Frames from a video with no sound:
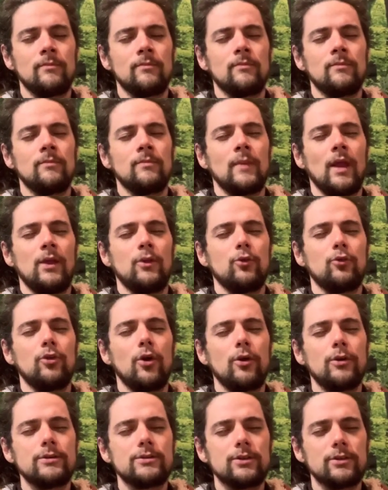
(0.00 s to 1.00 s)
And you'll
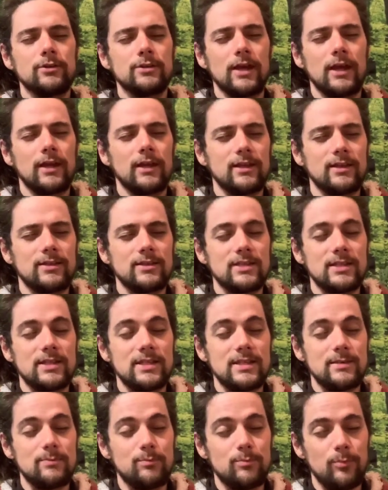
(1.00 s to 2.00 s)
notice that you're taking
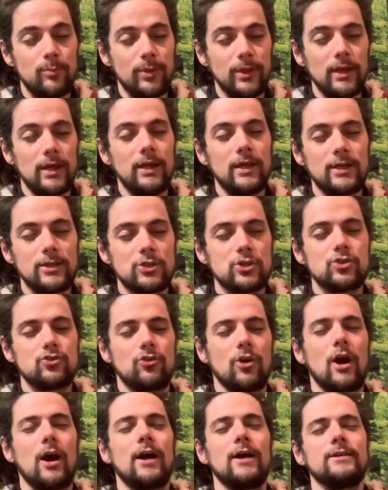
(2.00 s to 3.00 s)
big
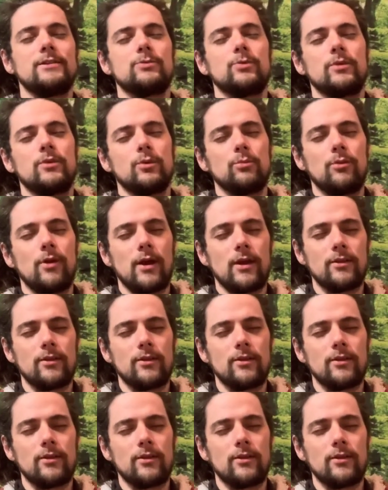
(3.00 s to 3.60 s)
strides with your breath.